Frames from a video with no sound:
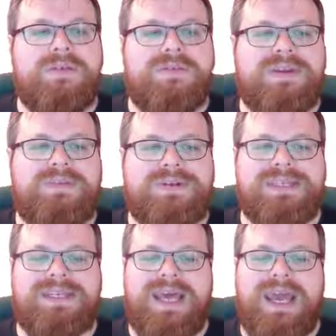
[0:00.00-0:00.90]

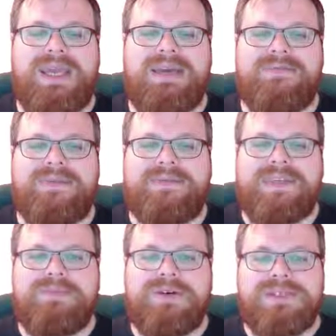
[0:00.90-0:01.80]
15% A and
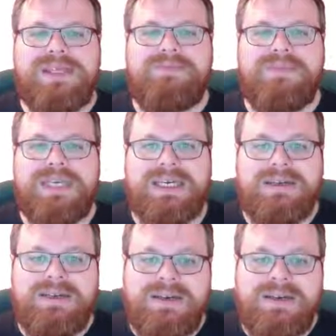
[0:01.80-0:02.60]
15% B?